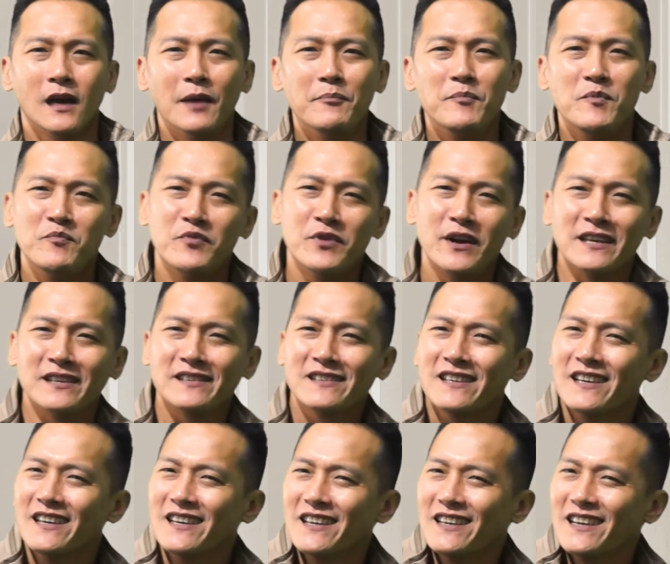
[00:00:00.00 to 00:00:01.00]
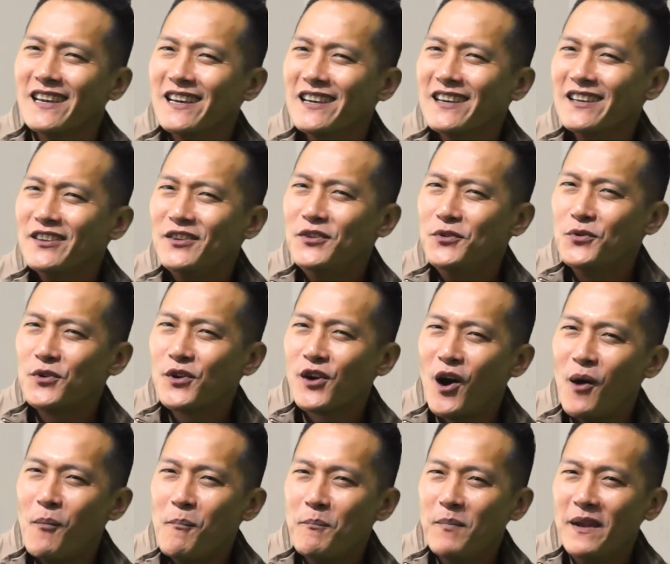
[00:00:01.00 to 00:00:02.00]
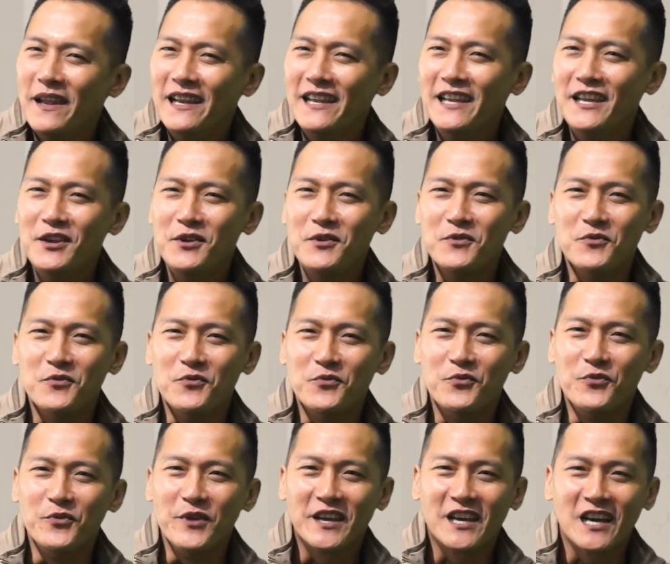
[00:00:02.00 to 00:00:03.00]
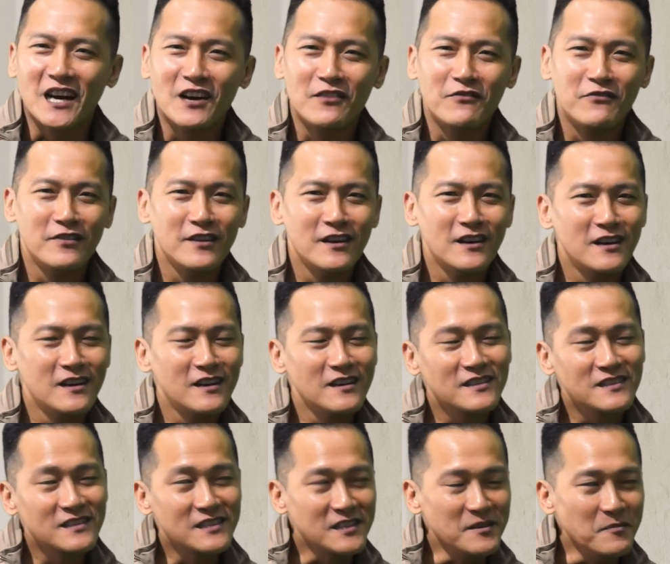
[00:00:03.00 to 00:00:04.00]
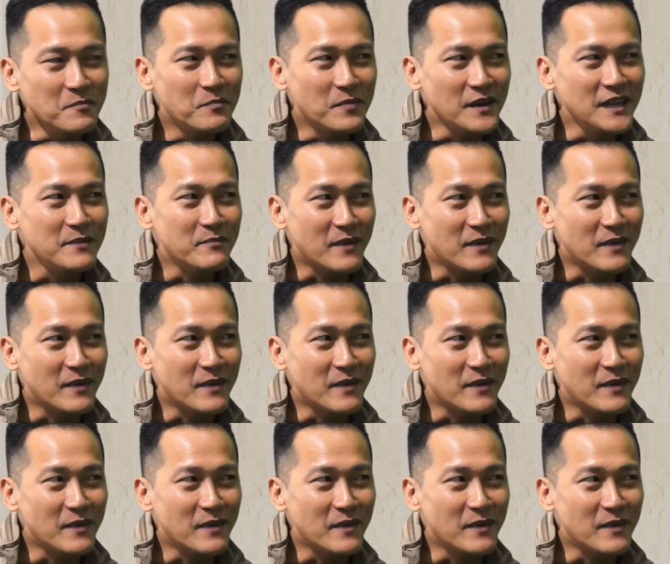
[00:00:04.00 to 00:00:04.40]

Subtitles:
I'm impressed. You completely recover simply